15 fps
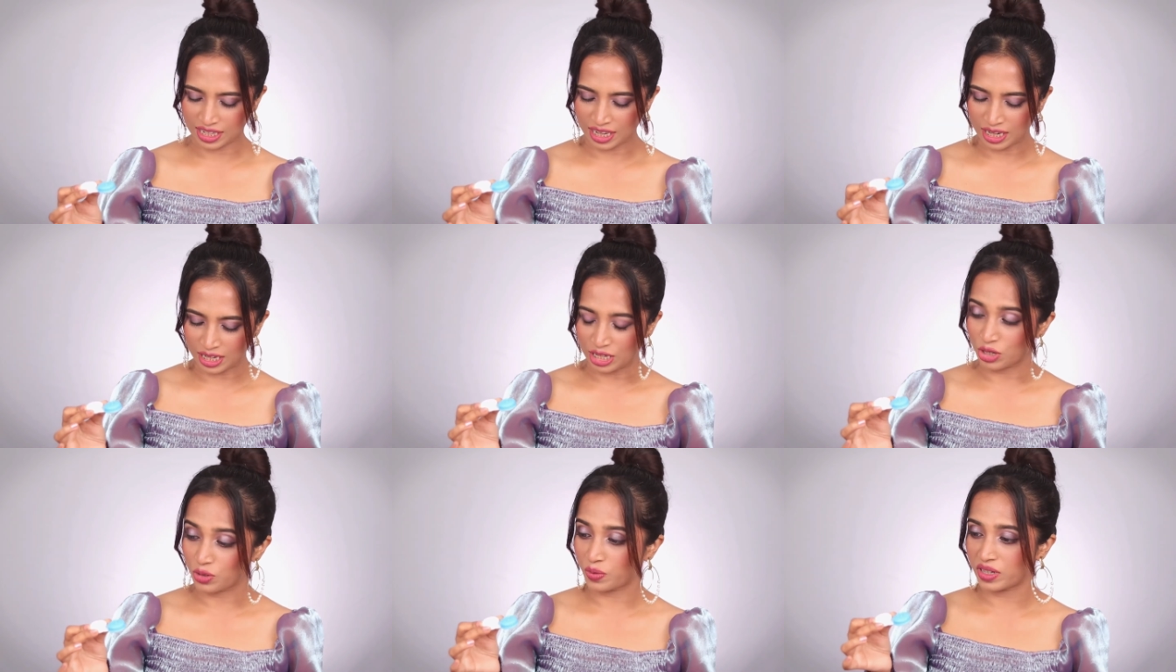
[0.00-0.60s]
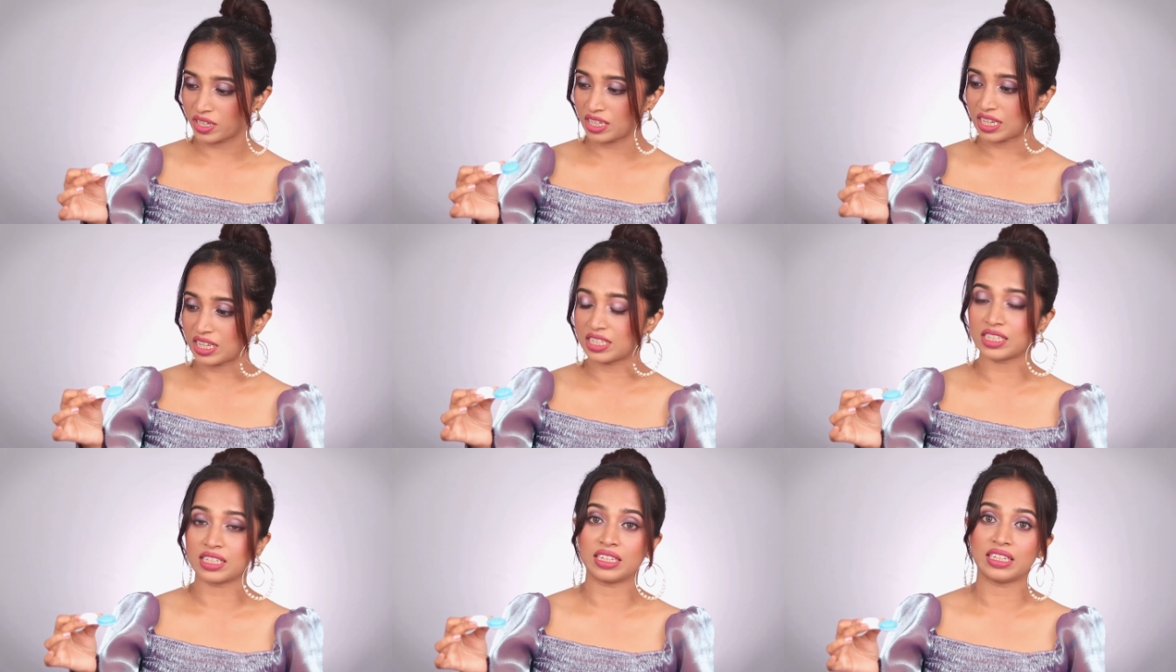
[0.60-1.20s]
The liquid
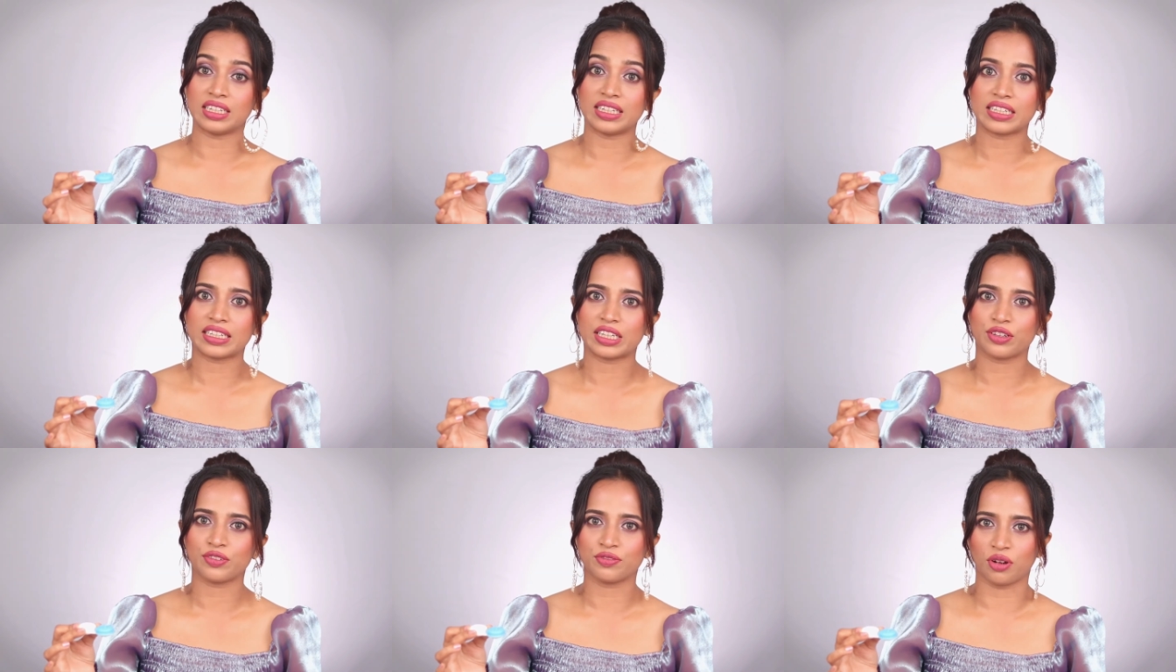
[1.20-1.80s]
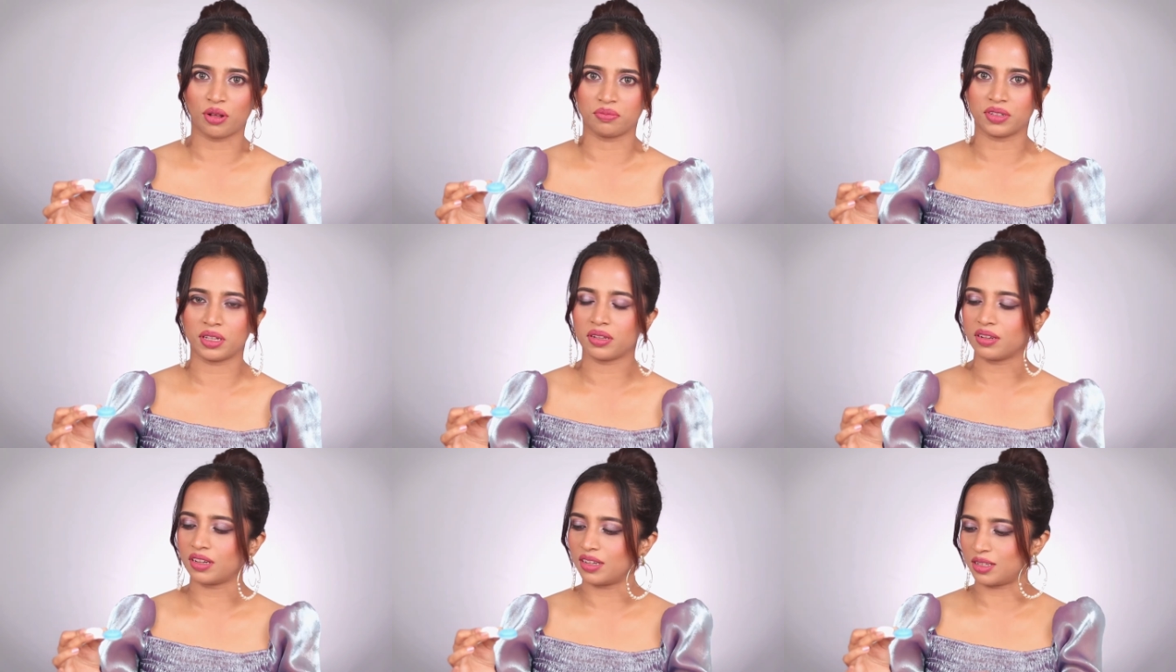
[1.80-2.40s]
is leaking from
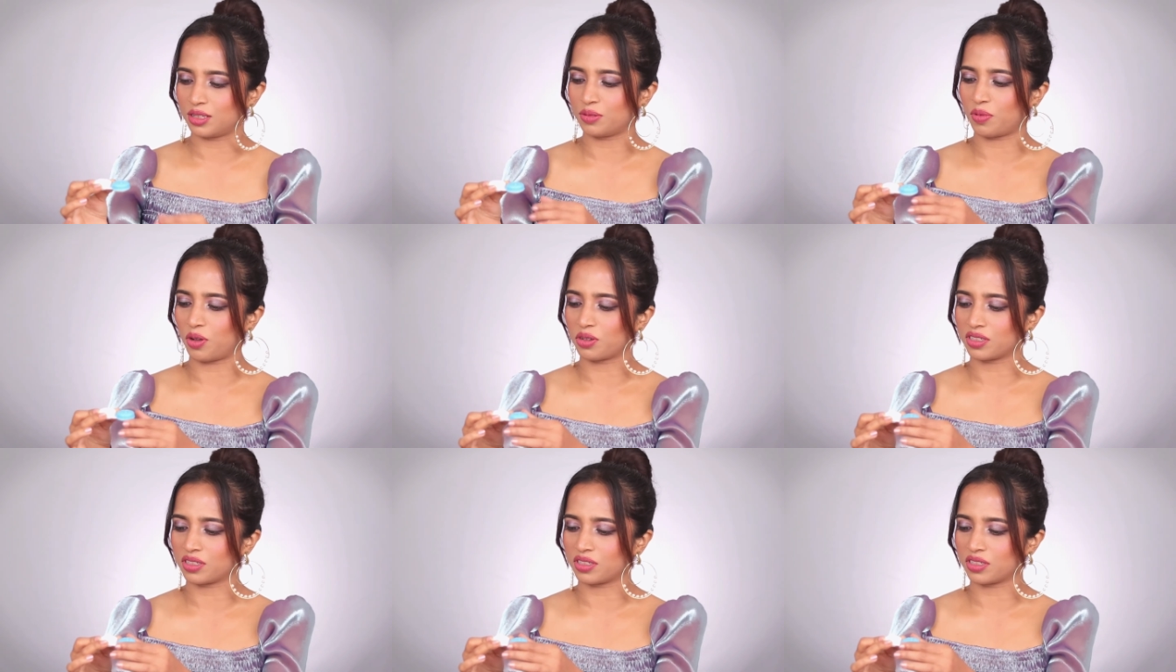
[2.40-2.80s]
the lens